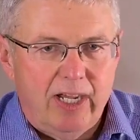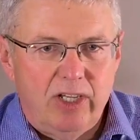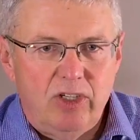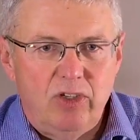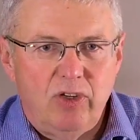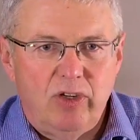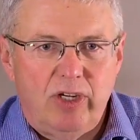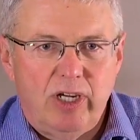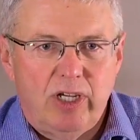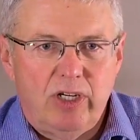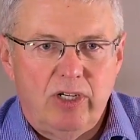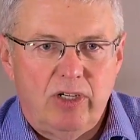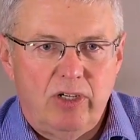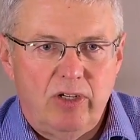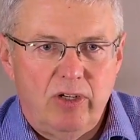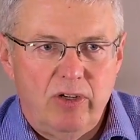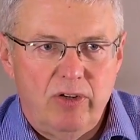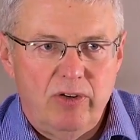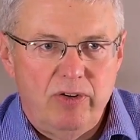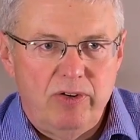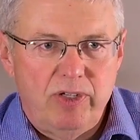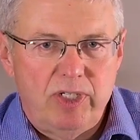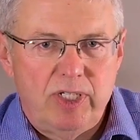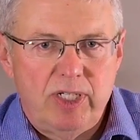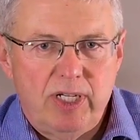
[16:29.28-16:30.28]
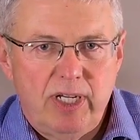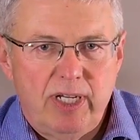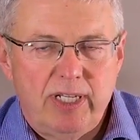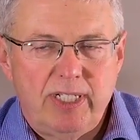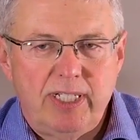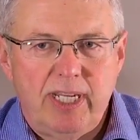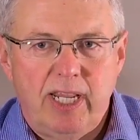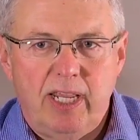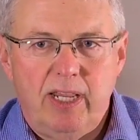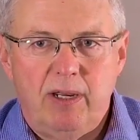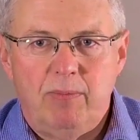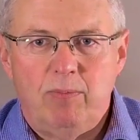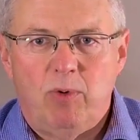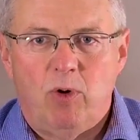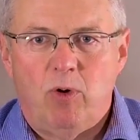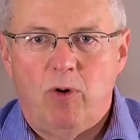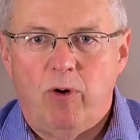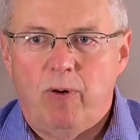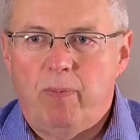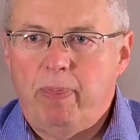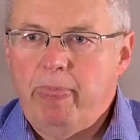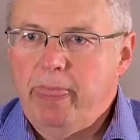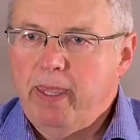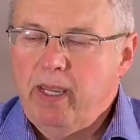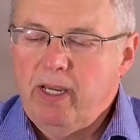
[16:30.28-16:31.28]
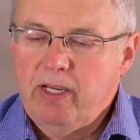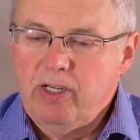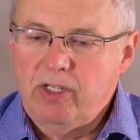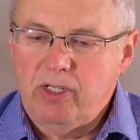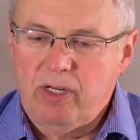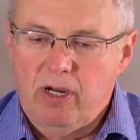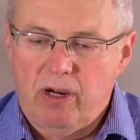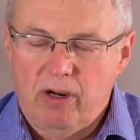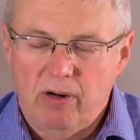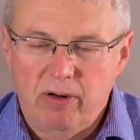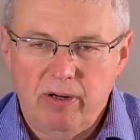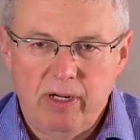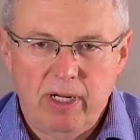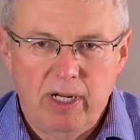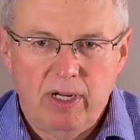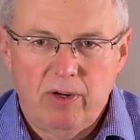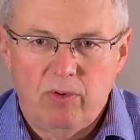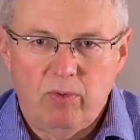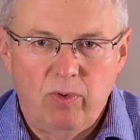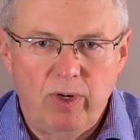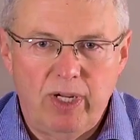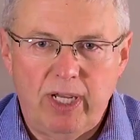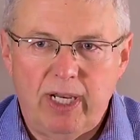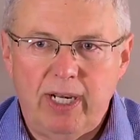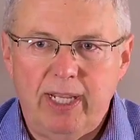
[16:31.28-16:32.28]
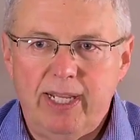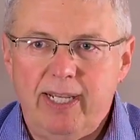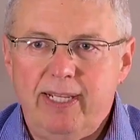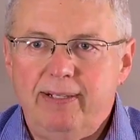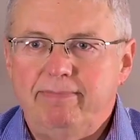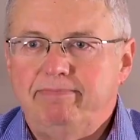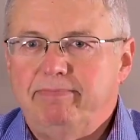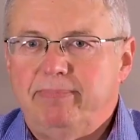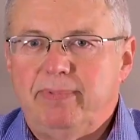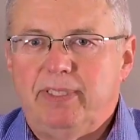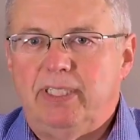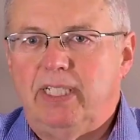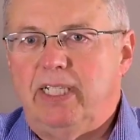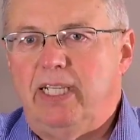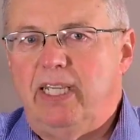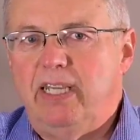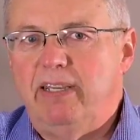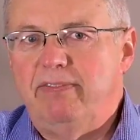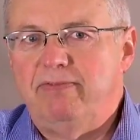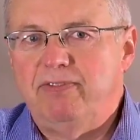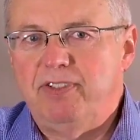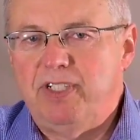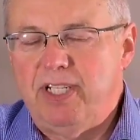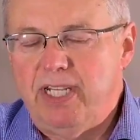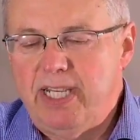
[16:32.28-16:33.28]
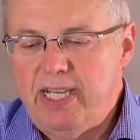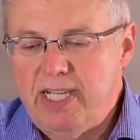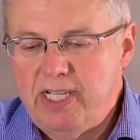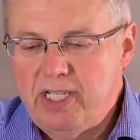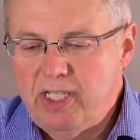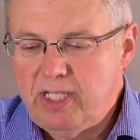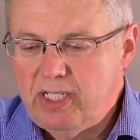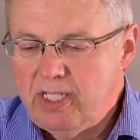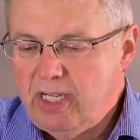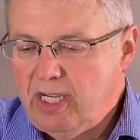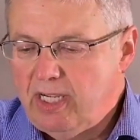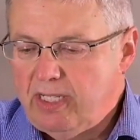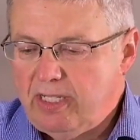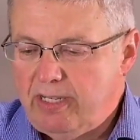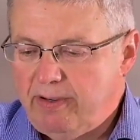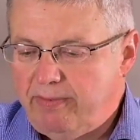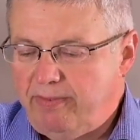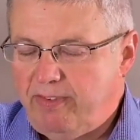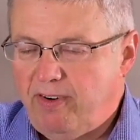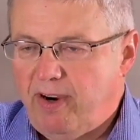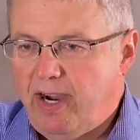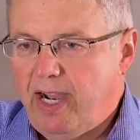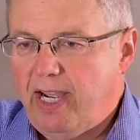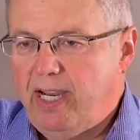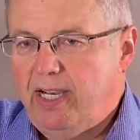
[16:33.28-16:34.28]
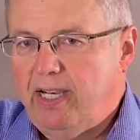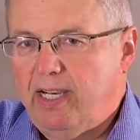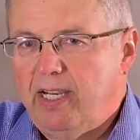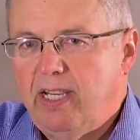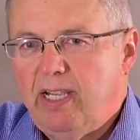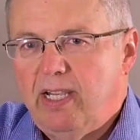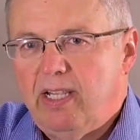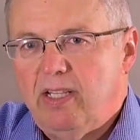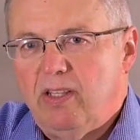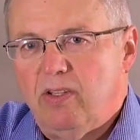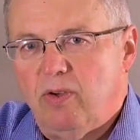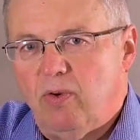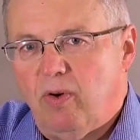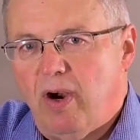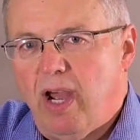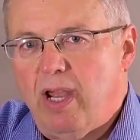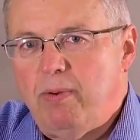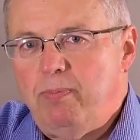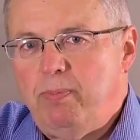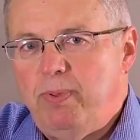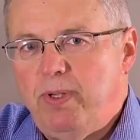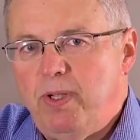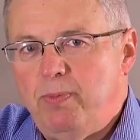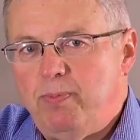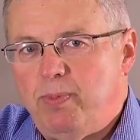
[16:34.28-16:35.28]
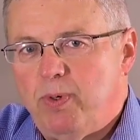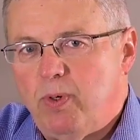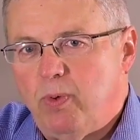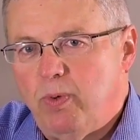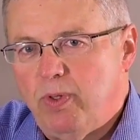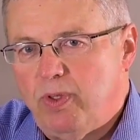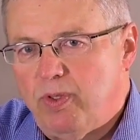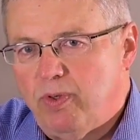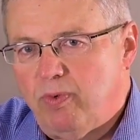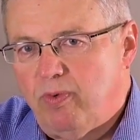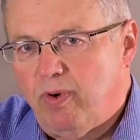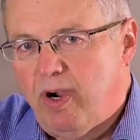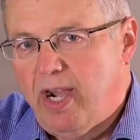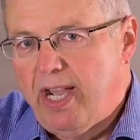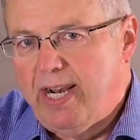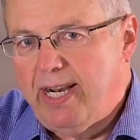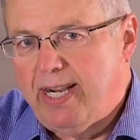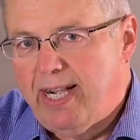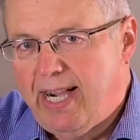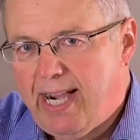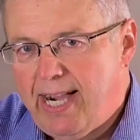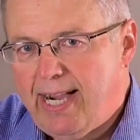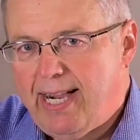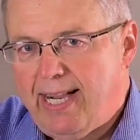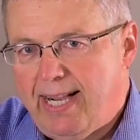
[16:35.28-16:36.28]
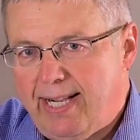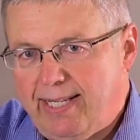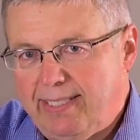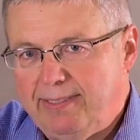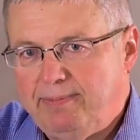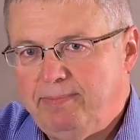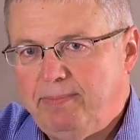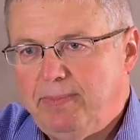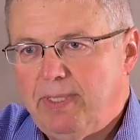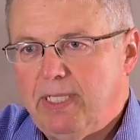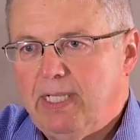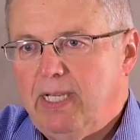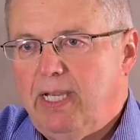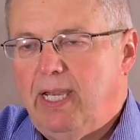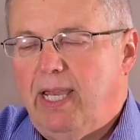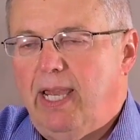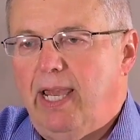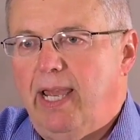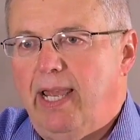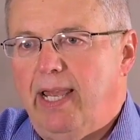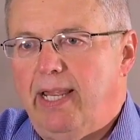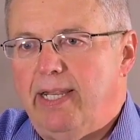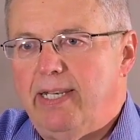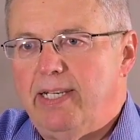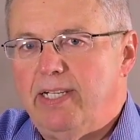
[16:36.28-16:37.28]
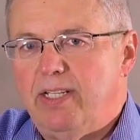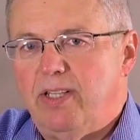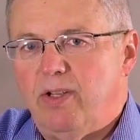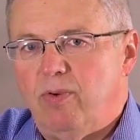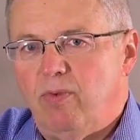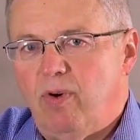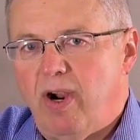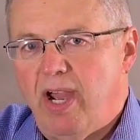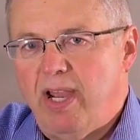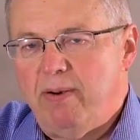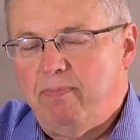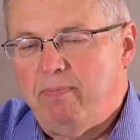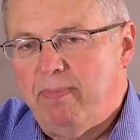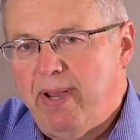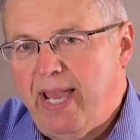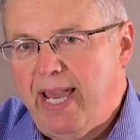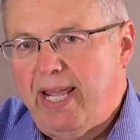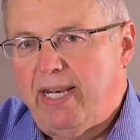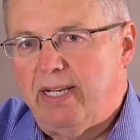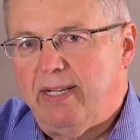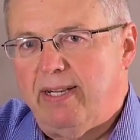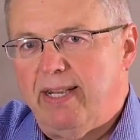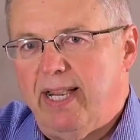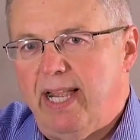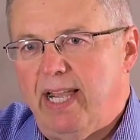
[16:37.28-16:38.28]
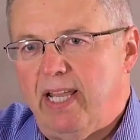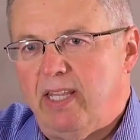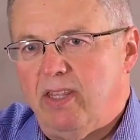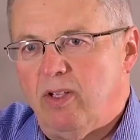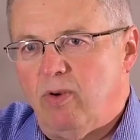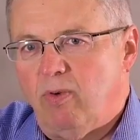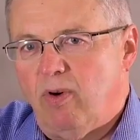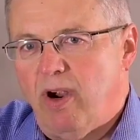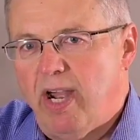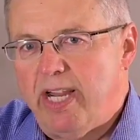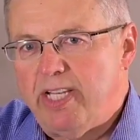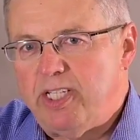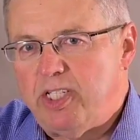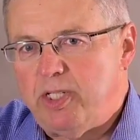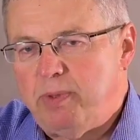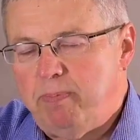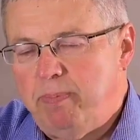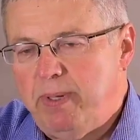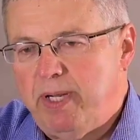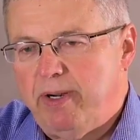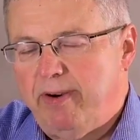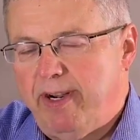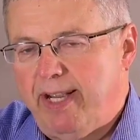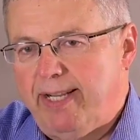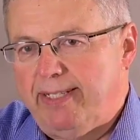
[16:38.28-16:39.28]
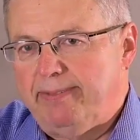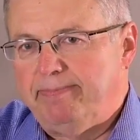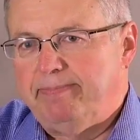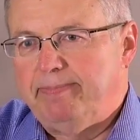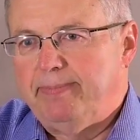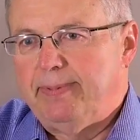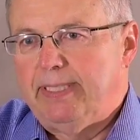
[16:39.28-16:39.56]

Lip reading: you're going to lose 10 more. So really, the gift is to find the right people with the right heart and the right manner and the right spirit.